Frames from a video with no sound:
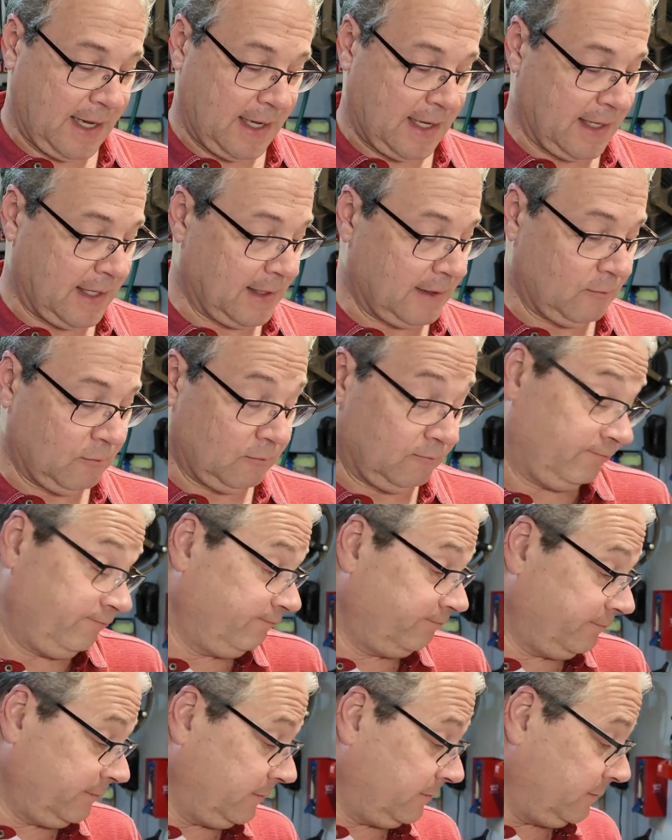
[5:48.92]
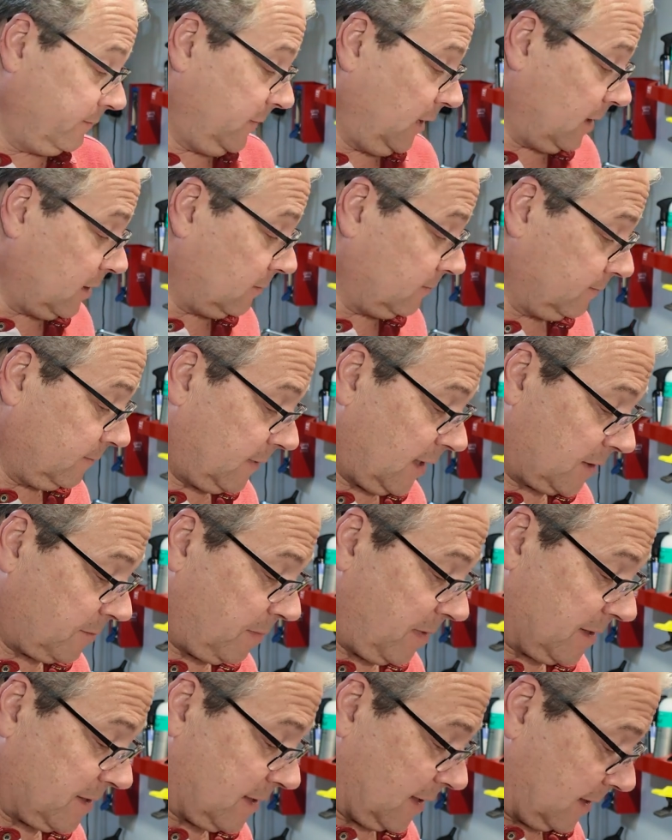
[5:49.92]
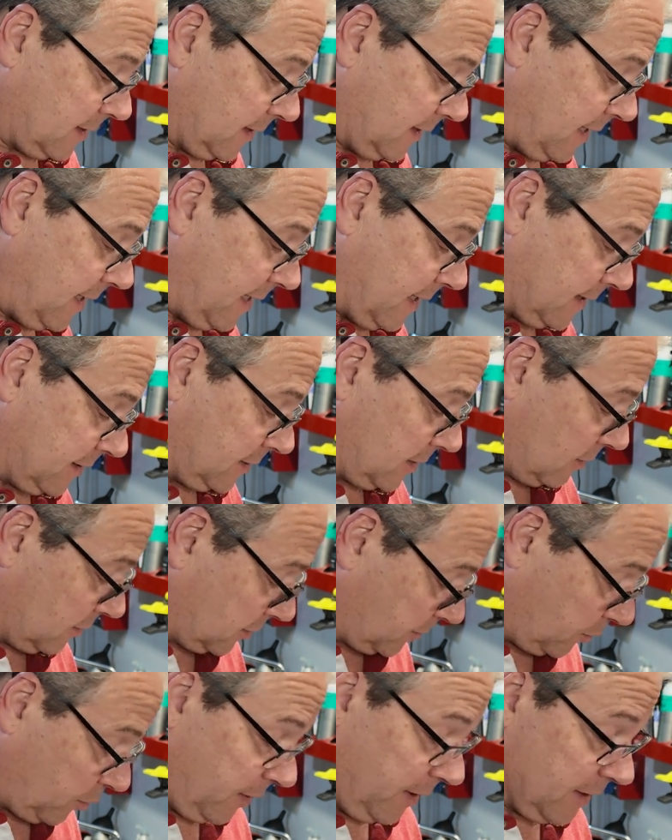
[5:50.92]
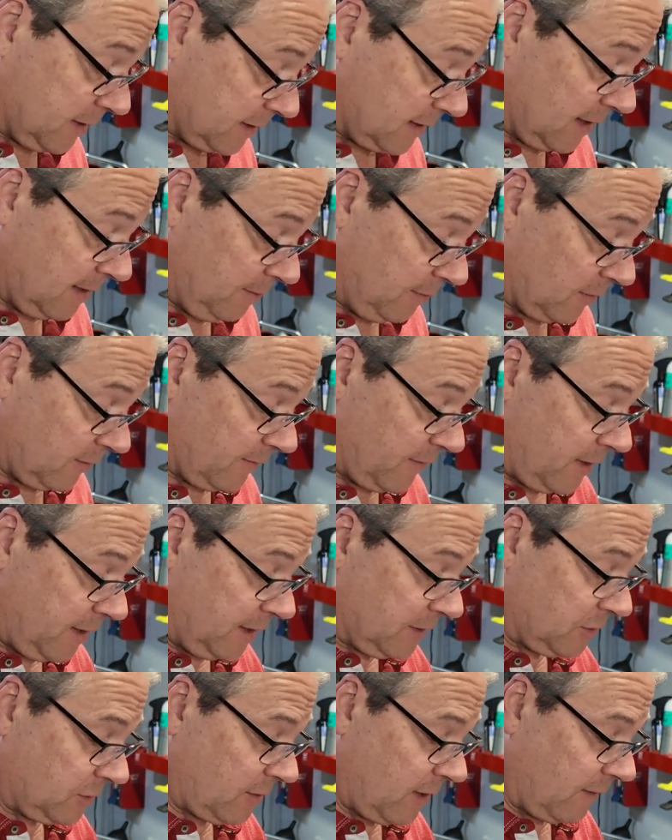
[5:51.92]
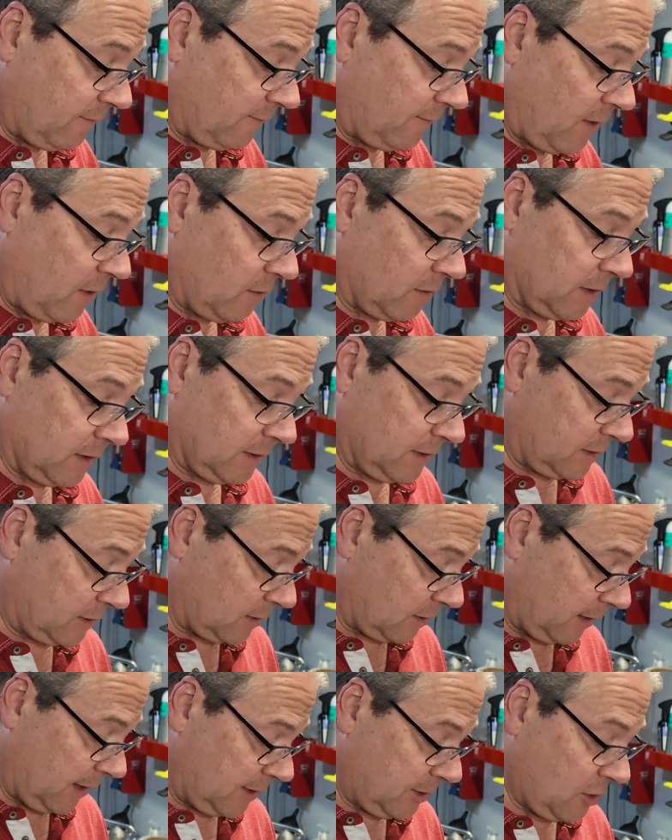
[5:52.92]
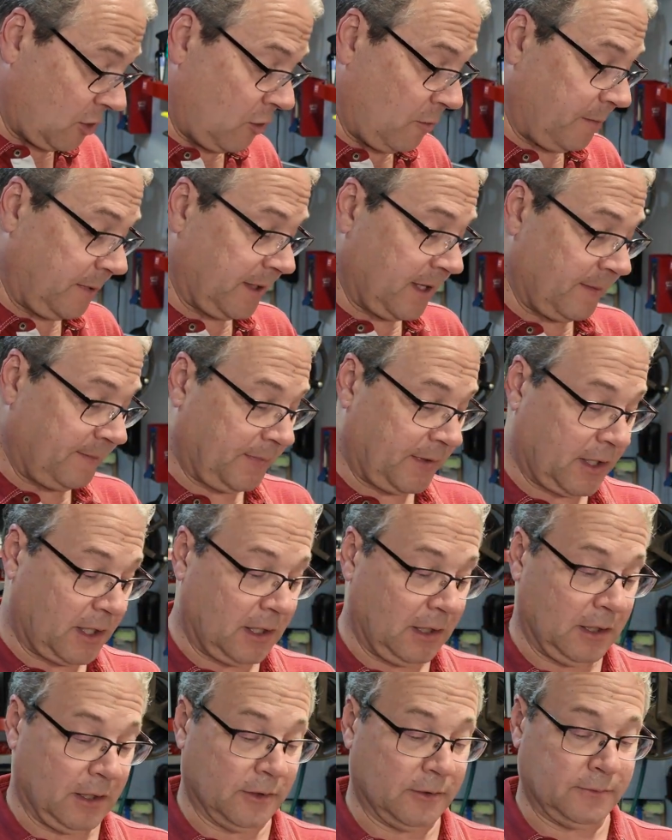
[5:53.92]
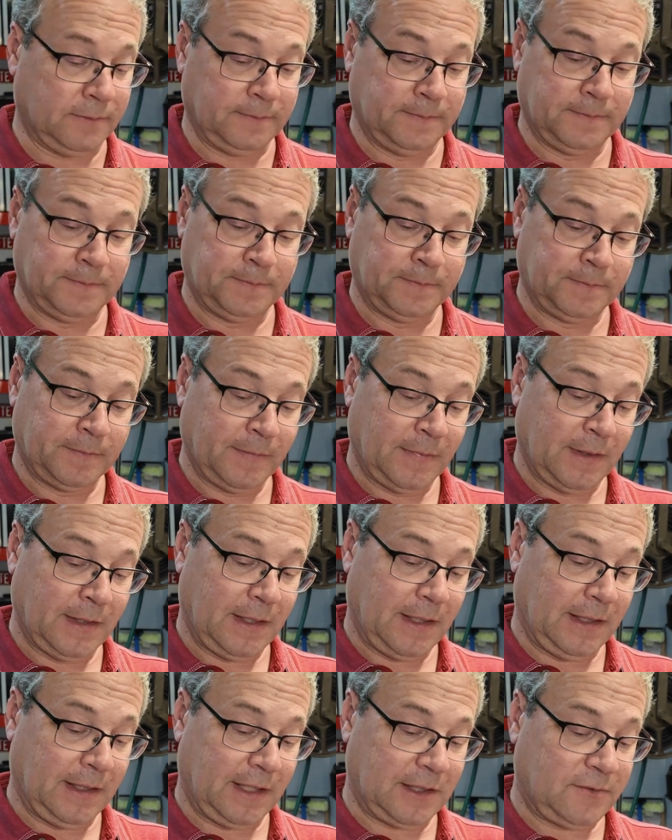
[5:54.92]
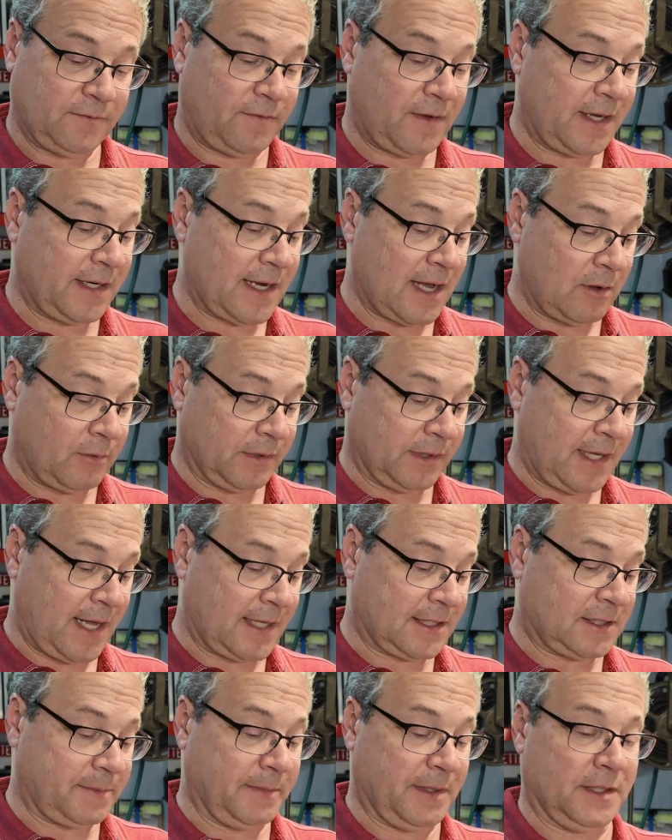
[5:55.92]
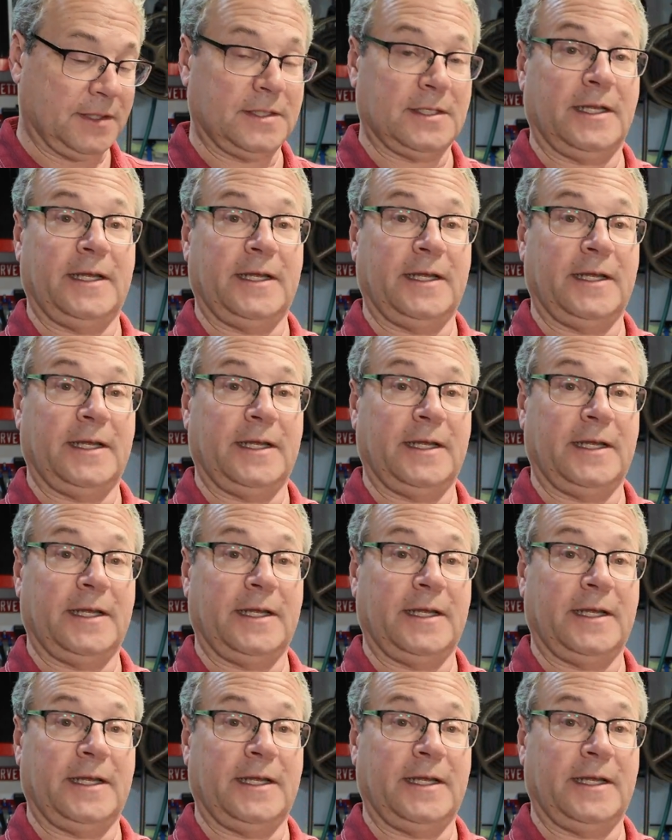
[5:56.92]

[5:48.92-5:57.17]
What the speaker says: And you know, that's basically it. So it's pretty simple, very straightforward. So let's open up the cologne and let's find out what that smells